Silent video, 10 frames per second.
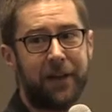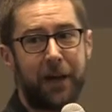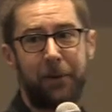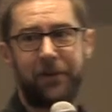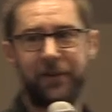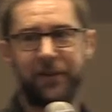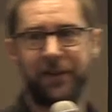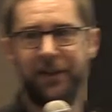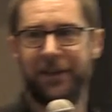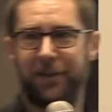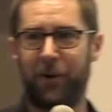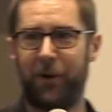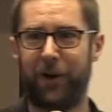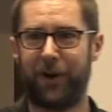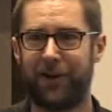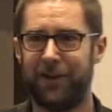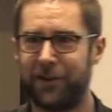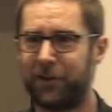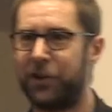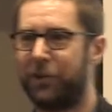cupboards or
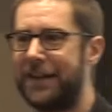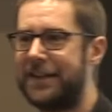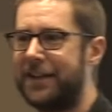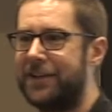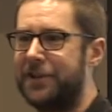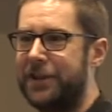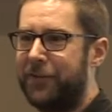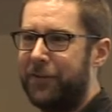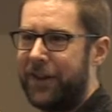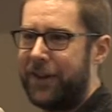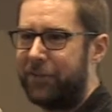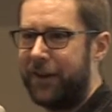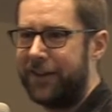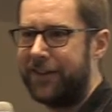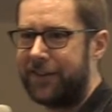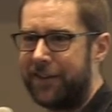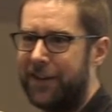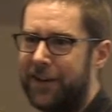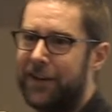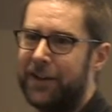curating a dinner for their friends.
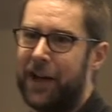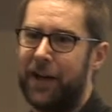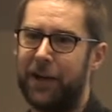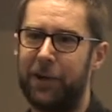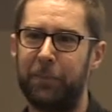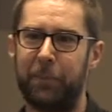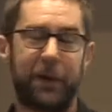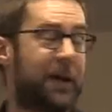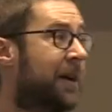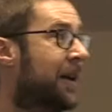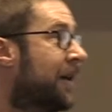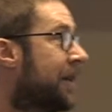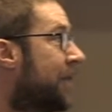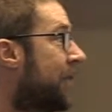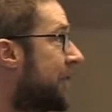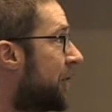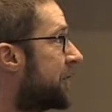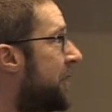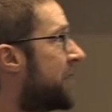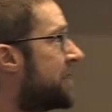There's
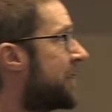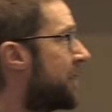also notions